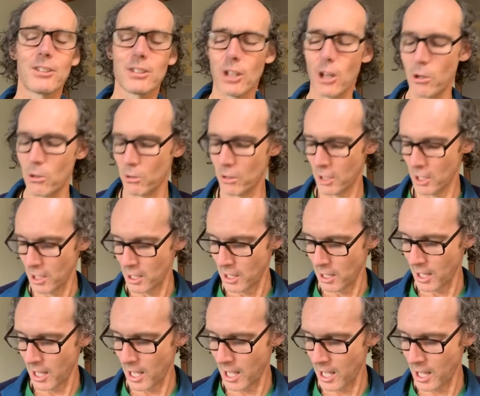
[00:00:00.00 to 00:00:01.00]
So
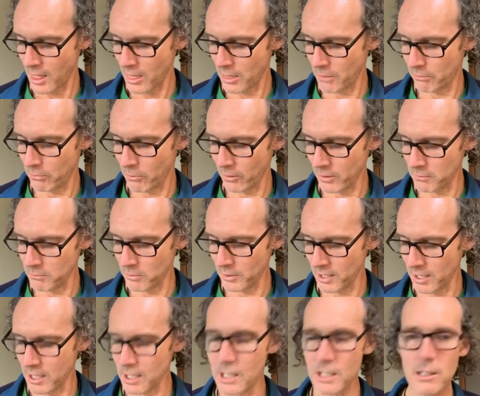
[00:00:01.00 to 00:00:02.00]
the point
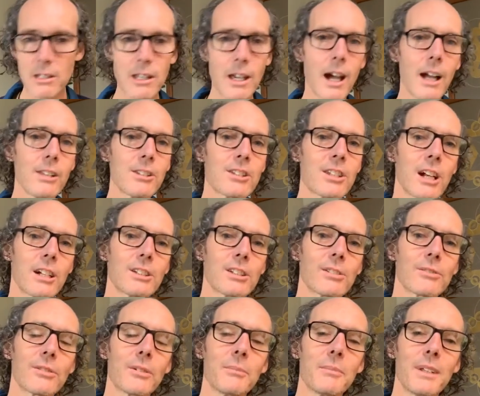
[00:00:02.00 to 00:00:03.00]
being, you can't judge
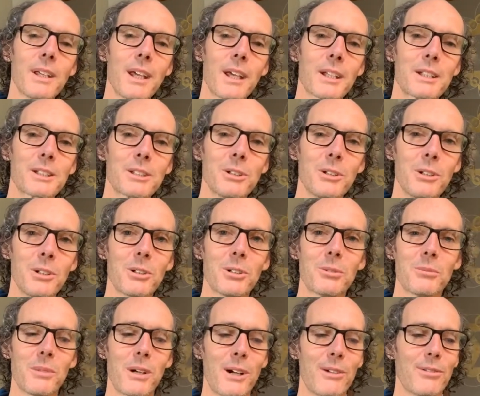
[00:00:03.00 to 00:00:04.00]
it from the
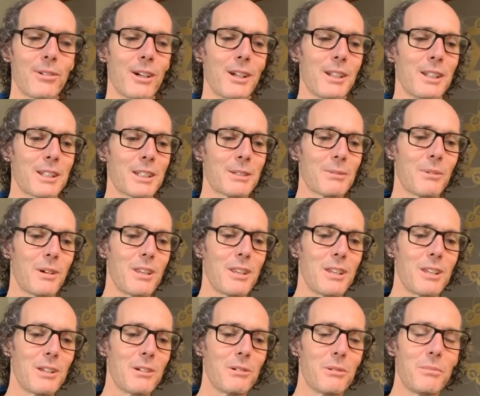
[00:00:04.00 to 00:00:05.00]
external, my friends, whether
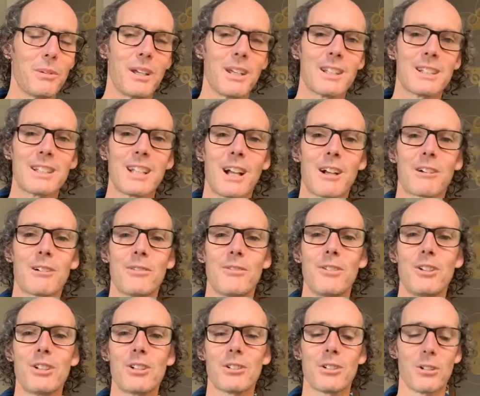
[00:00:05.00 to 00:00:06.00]
you're being
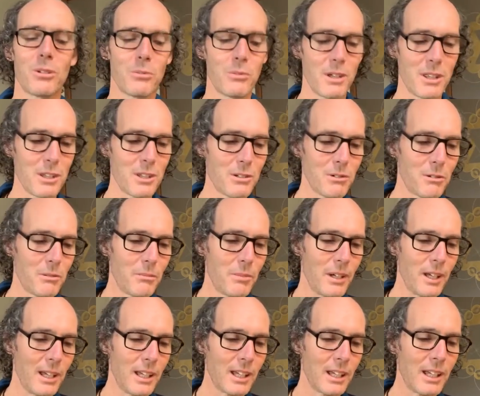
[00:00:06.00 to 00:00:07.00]
sacrificial or whether you're
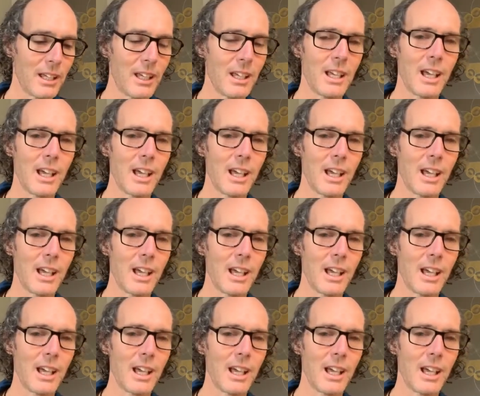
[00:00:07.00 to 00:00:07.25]
being